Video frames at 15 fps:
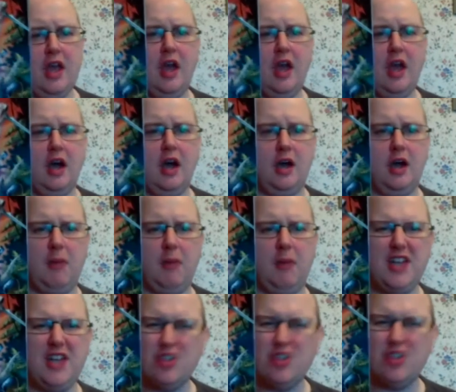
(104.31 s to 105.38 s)
Um, I
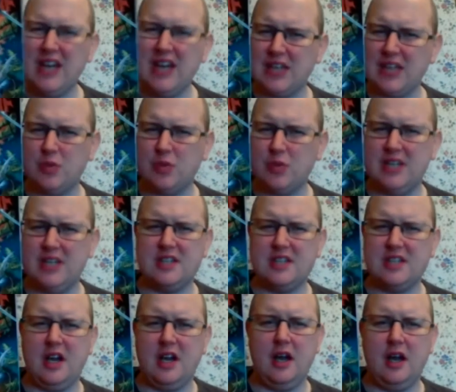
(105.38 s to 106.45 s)
enjoyed last week's.
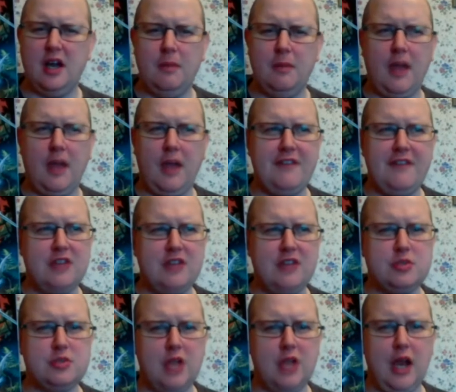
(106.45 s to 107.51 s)
Um, I felt it
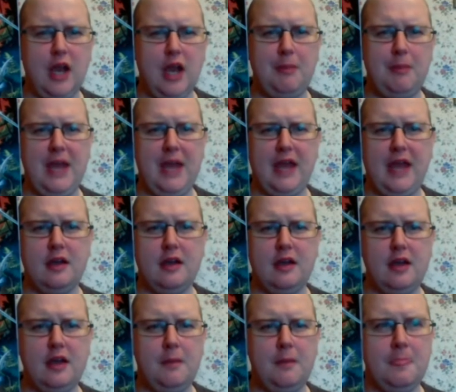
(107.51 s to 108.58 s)
was a lot better.
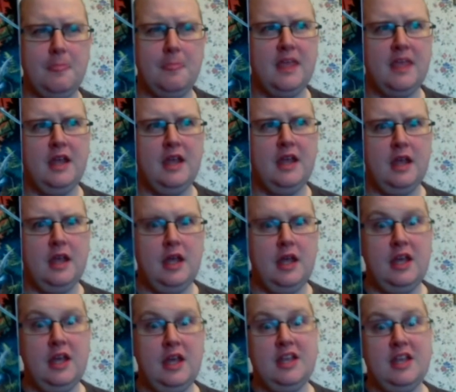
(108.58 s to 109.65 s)
Um,
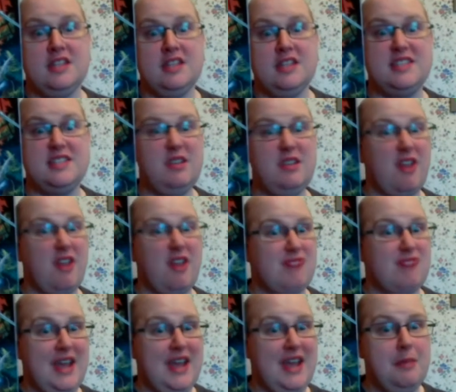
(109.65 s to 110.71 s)
still not
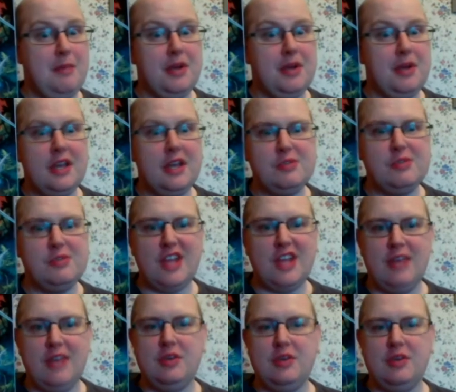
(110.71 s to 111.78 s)
great, but it was uh,
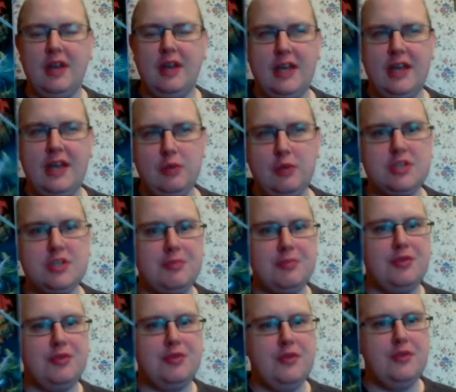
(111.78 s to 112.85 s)
it, it was
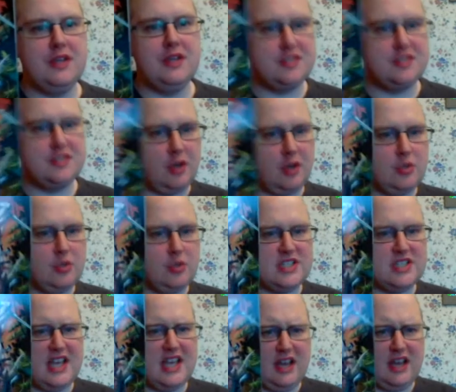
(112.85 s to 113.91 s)
improving. So we'll see
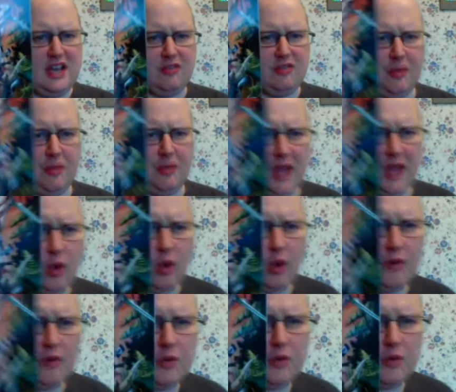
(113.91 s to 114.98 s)
here. From that
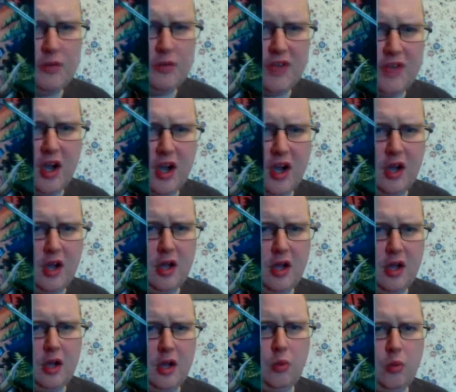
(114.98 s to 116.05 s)
cover, we've got
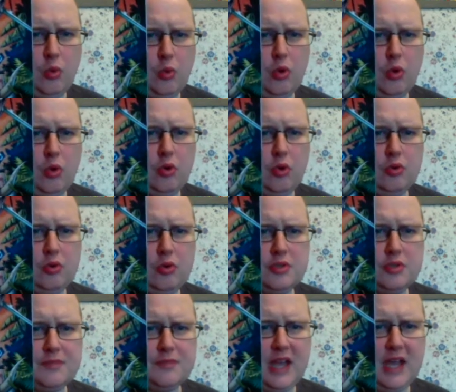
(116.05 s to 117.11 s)
uh, Warlord
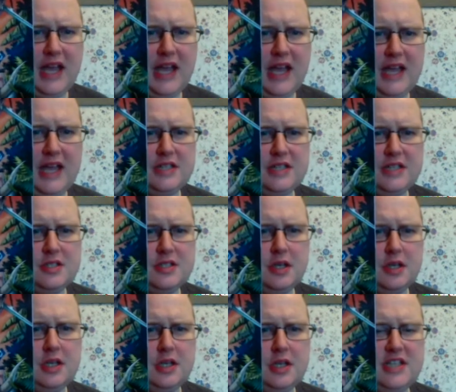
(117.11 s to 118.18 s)
and
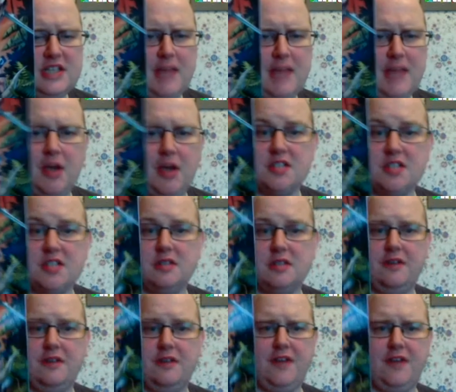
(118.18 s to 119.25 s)
uh, Deimos uh,
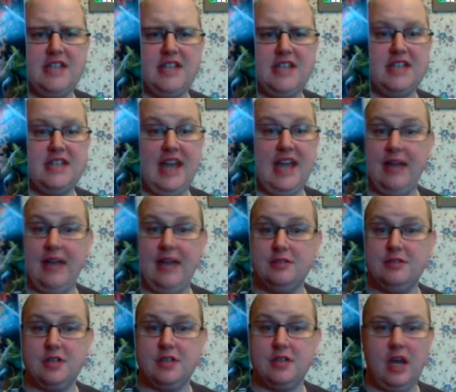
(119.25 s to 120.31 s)
fighting it out.
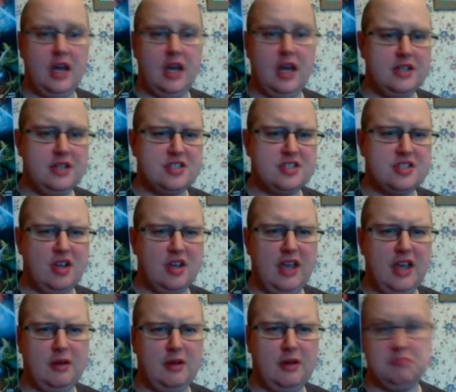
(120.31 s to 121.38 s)
And so,
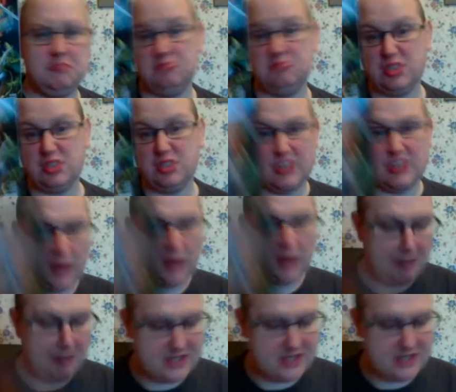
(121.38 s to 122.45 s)
yeah, um, we'll see what
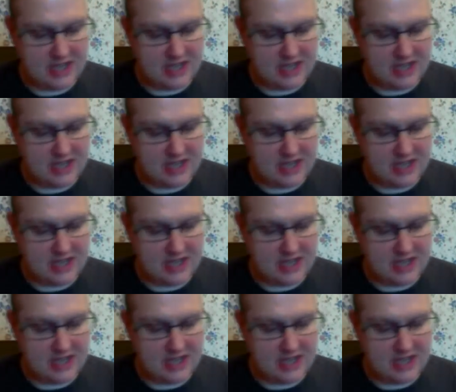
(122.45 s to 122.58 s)
happens there.